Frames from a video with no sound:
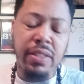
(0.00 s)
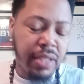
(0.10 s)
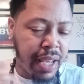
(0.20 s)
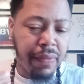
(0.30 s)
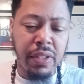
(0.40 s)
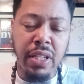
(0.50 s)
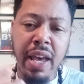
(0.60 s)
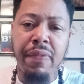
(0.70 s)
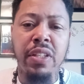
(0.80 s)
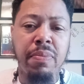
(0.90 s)
Just have this
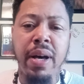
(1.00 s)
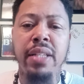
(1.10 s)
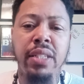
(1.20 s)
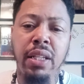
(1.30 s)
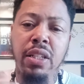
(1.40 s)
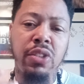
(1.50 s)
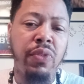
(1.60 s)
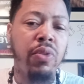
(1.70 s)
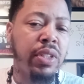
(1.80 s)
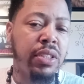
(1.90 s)
mindset and this
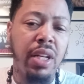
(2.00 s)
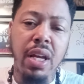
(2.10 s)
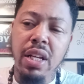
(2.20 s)
focus